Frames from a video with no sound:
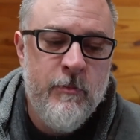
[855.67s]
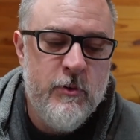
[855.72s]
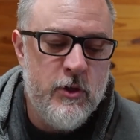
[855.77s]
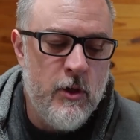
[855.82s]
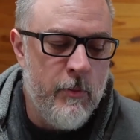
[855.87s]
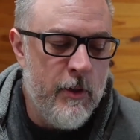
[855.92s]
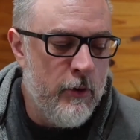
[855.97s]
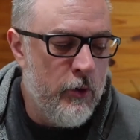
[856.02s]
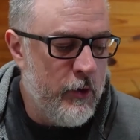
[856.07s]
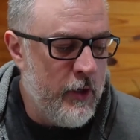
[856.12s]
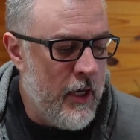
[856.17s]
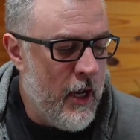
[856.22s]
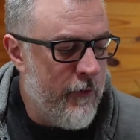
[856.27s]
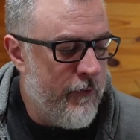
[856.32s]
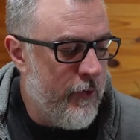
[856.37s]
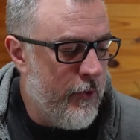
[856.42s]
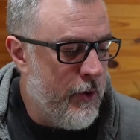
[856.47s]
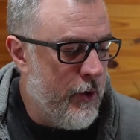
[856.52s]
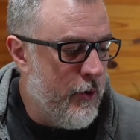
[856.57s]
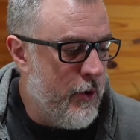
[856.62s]
So be looking
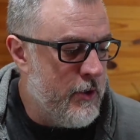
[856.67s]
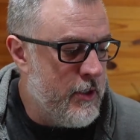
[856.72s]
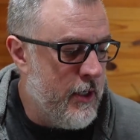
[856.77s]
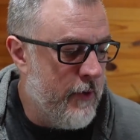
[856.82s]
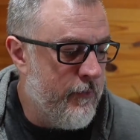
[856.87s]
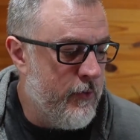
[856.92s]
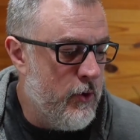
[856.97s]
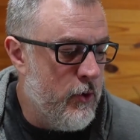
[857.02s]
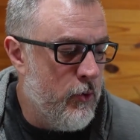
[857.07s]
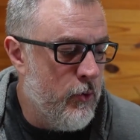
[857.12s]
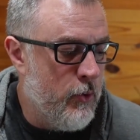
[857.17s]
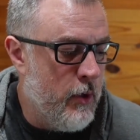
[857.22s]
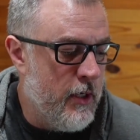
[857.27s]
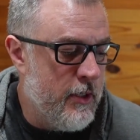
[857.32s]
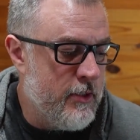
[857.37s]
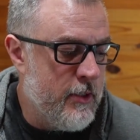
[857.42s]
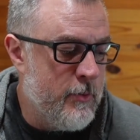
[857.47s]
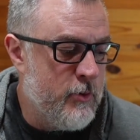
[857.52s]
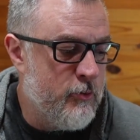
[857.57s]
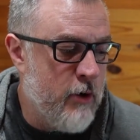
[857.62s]
out for those if
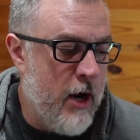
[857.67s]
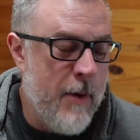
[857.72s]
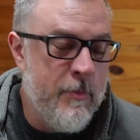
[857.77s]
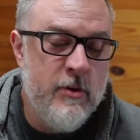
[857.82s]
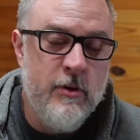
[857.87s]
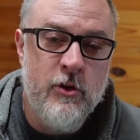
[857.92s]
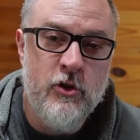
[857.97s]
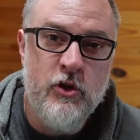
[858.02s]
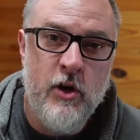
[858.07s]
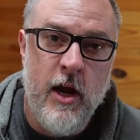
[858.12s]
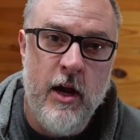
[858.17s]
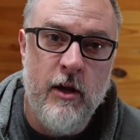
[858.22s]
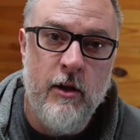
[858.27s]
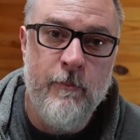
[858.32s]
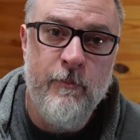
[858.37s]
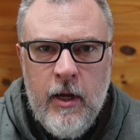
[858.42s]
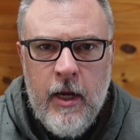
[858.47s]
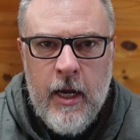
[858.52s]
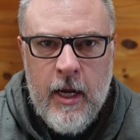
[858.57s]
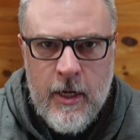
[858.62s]
you subscribe to the
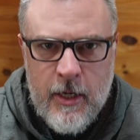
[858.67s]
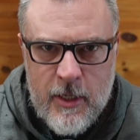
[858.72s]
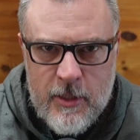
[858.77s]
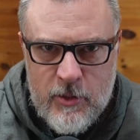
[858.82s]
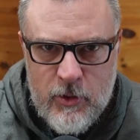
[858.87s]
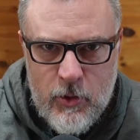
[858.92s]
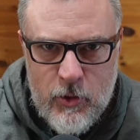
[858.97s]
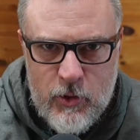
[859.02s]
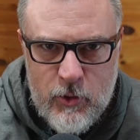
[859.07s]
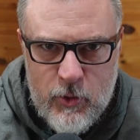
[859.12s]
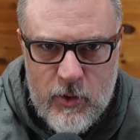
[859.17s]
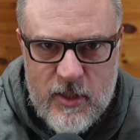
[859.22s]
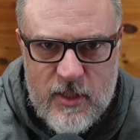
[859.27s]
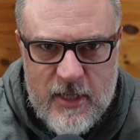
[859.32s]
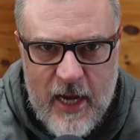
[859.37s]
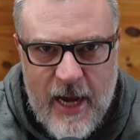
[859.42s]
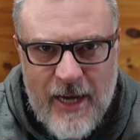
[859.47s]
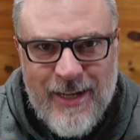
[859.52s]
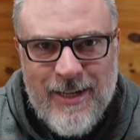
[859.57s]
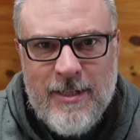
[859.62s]
channel. And as usual,
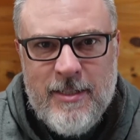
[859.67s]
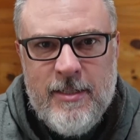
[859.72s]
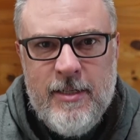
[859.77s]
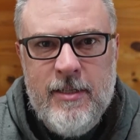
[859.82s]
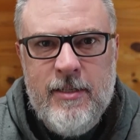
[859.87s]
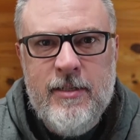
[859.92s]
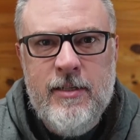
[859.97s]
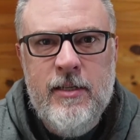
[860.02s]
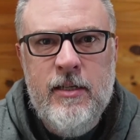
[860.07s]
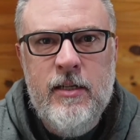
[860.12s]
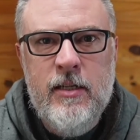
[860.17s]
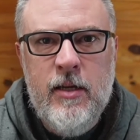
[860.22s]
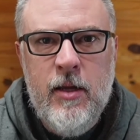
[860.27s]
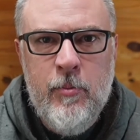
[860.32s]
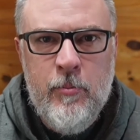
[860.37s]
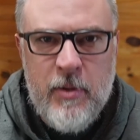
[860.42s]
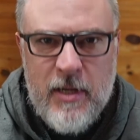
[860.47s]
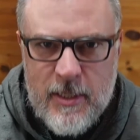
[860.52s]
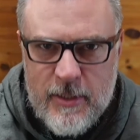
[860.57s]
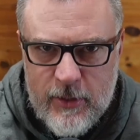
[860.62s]
stay
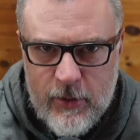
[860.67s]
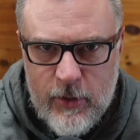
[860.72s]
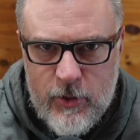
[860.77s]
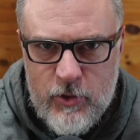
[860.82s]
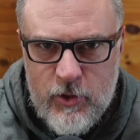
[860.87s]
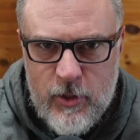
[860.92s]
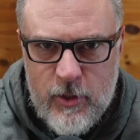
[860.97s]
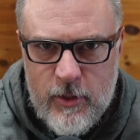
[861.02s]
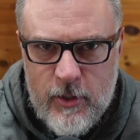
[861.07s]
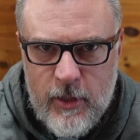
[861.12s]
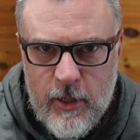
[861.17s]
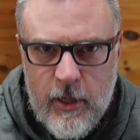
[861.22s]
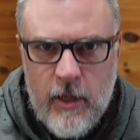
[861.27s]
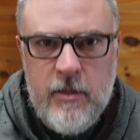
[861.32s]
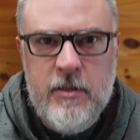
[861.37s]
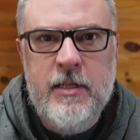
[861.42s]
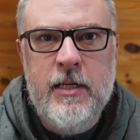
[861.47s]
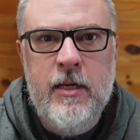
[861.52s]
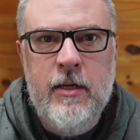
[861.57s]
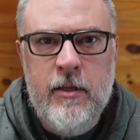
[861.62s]
consistent, be diligent, and
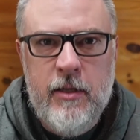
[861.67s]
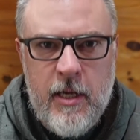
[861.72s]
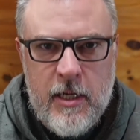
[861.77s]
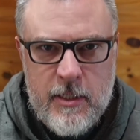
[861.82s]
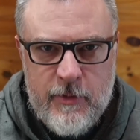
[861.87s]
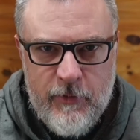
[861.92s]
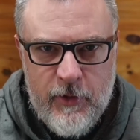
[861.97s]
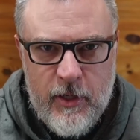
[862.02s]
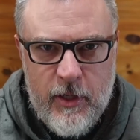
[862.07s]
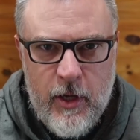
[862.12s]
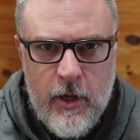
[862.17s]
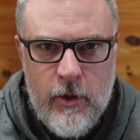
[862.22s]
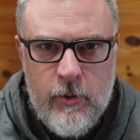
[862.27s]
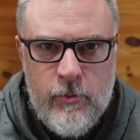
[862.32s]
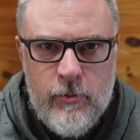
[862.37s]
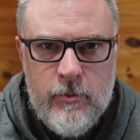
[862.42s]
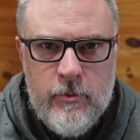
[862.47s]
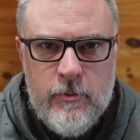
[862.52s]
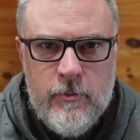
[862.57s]
I'll see you in the next video.